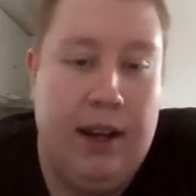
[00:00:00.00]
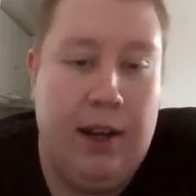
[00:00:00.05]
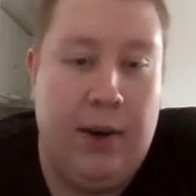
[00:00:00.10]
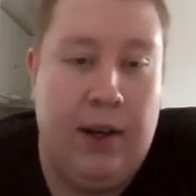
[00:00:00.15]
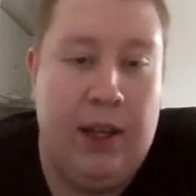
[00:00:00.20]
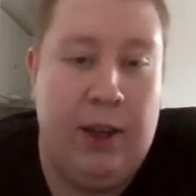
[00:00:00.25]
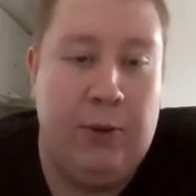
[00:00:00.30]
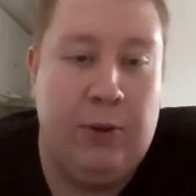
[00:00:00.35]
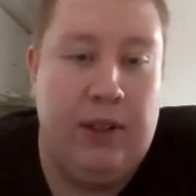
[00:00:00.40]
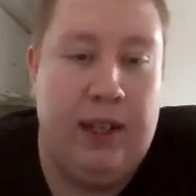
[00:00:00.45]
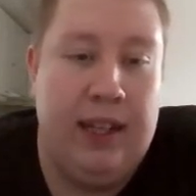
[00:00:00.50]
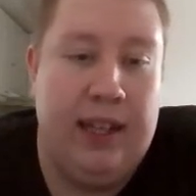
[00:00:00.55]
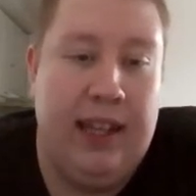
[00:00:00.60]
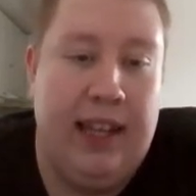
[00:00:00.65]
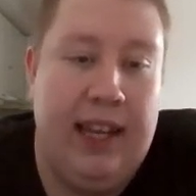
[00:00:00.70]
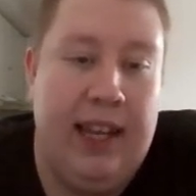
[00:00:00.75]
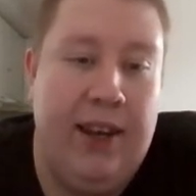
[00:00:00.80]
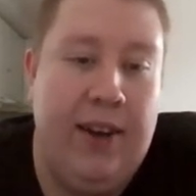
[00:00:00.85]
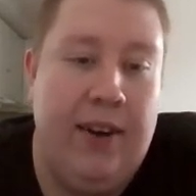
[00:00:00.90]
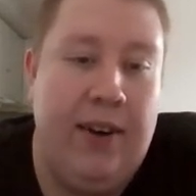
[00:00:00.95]
Great to see it
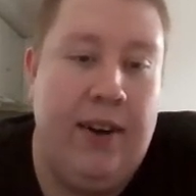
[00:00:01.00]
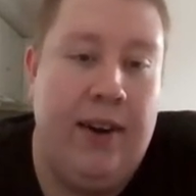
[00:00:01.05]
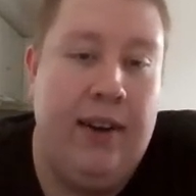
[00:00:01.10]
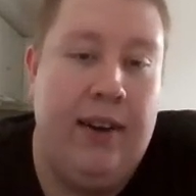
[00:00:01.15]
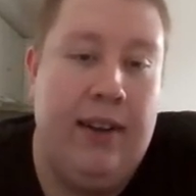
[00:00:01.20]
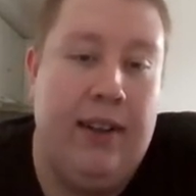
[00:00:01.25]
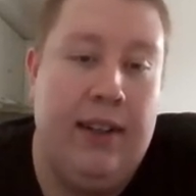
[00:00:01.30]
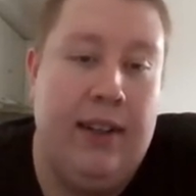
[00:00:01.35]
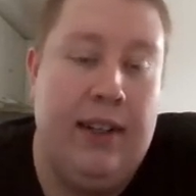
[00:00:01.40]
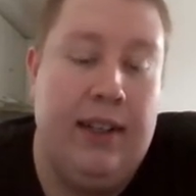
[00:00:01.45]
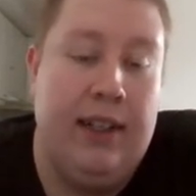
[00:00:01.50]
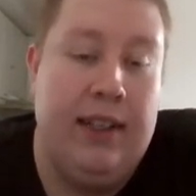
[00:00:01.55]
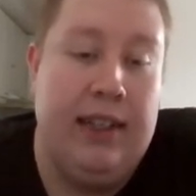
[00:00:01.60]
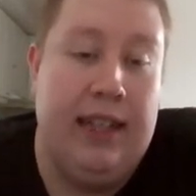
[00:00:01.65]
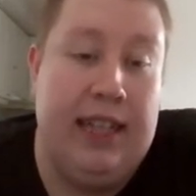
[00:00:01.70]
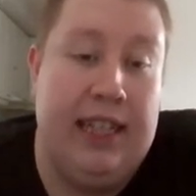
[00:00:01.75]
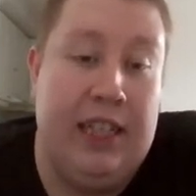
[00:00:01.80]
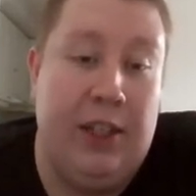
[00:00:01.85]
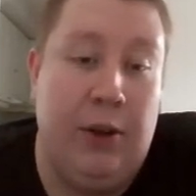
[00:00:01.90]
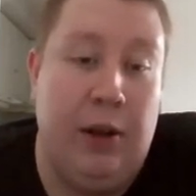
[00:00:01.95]
here.
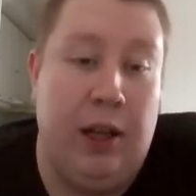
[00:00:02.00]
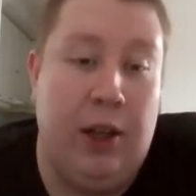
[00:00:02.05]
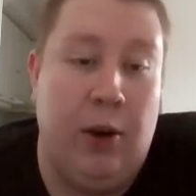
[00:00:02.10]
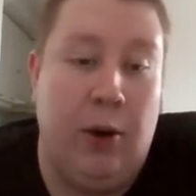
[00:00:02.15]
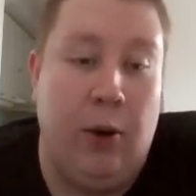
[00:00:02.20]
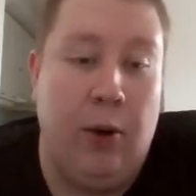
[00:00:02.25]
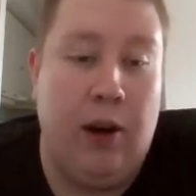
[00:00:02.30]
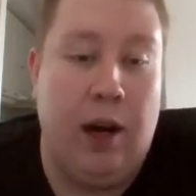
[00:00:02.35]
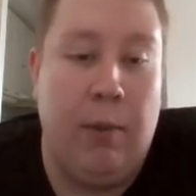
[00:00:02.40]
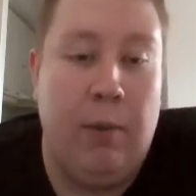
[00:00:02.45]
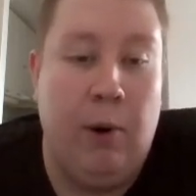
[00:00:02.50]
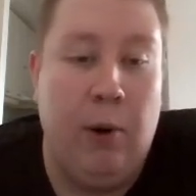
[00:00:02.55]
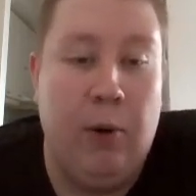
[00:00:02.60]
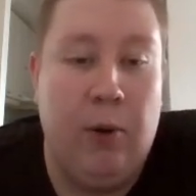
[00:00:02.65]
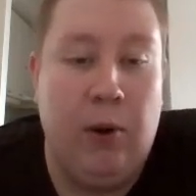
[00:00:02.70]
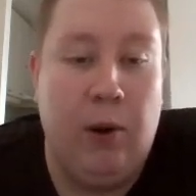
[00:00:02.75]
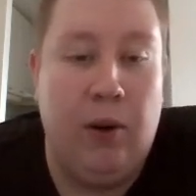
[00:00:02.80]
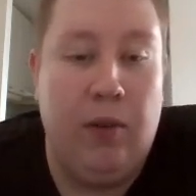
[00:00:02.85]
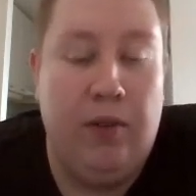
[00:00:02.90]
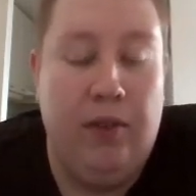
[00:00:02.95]
This is another
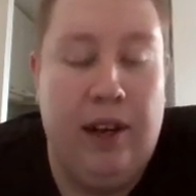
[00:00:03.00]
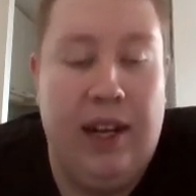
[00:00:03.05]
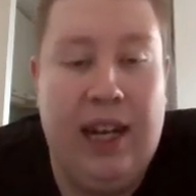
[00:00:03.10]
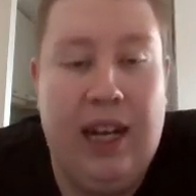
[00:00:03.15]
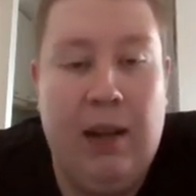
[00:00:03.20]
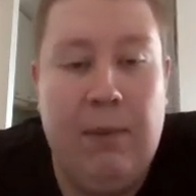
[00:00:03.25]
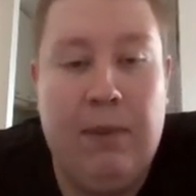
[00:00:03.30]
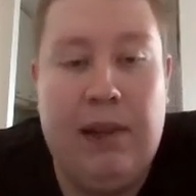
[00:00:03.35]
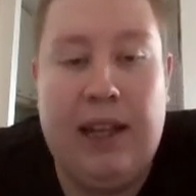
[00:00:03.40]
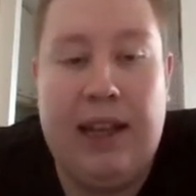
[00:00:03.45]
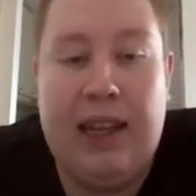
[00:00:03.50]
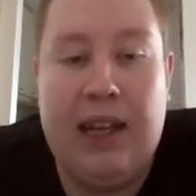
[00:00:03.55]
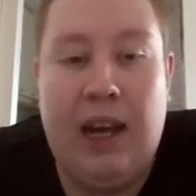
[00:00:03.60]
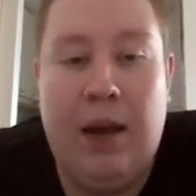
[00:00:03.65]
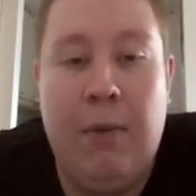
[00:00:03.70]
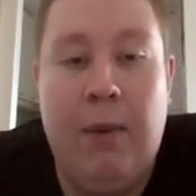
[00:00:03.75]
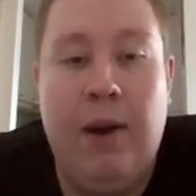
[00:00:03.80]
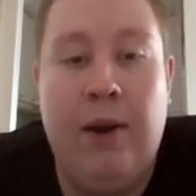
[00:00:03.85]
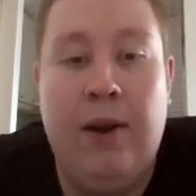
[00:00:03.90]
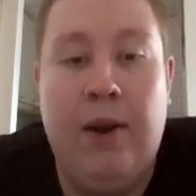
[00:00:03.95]
Okamoto film that
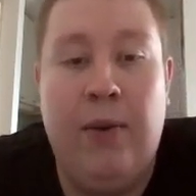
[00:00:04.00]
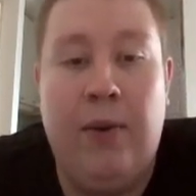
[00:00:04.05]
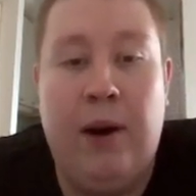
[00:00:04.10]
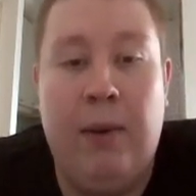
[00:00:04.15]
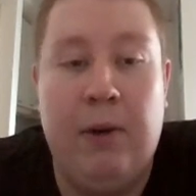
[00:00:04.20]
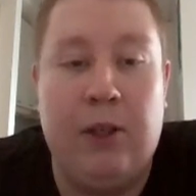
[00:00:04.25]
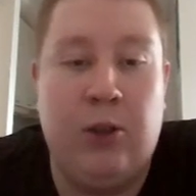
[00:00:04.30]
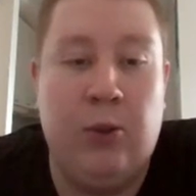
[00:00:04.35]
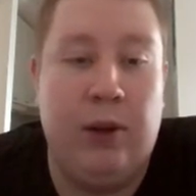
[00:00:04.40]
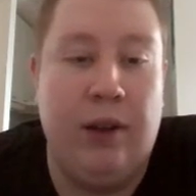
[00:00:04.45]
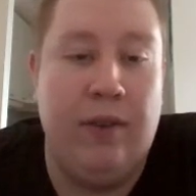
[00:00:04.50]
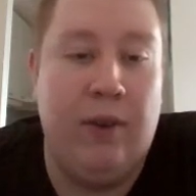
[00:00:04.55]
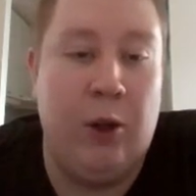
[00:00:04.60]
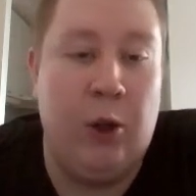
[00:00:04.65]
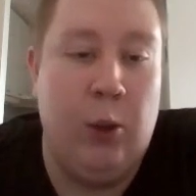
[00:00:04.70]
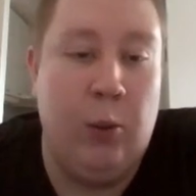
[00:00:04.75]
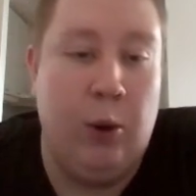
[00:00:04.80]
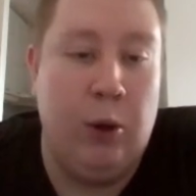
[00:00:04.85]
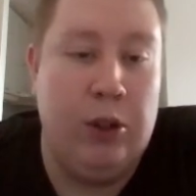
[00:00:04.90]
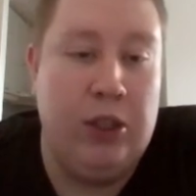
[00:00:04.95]
I'm very much looking
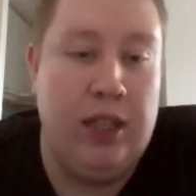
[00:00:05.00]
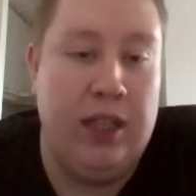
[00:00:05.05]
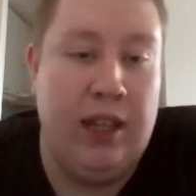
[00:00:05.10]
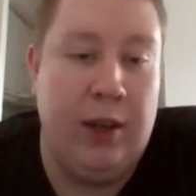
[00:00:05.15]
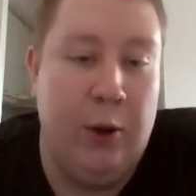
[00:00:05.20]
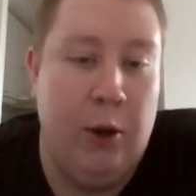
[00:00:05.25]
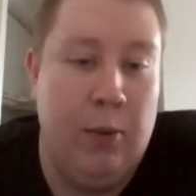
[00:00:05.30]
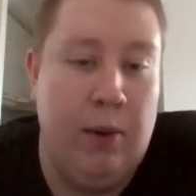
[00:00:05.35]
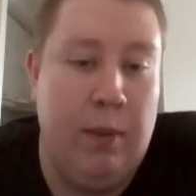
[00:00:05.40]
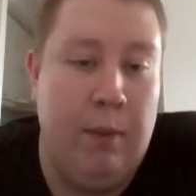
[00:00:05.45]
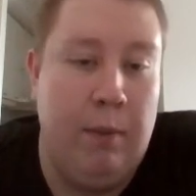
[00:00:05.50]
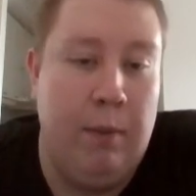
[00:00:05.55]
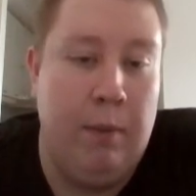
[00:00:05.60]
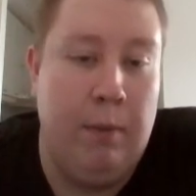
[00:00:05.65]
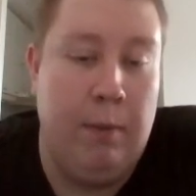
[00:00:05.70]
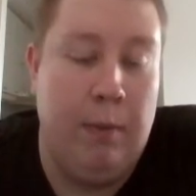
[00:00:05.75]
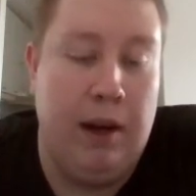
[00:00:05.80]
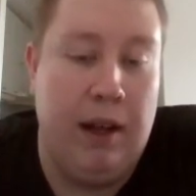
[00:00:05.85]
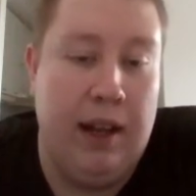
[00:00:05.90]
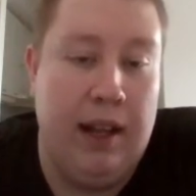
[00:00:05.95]
forward to watching, The Human
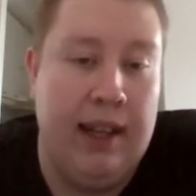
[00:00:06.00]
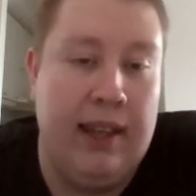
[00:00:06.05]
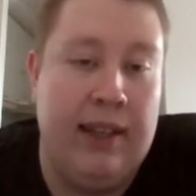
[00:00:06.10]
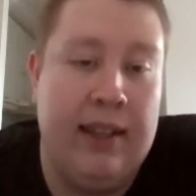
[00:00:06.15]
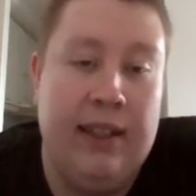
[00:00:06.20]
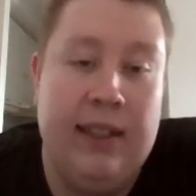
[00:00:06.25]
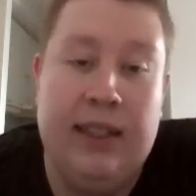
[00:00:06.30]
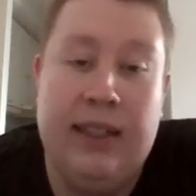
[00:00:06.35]
Ballet.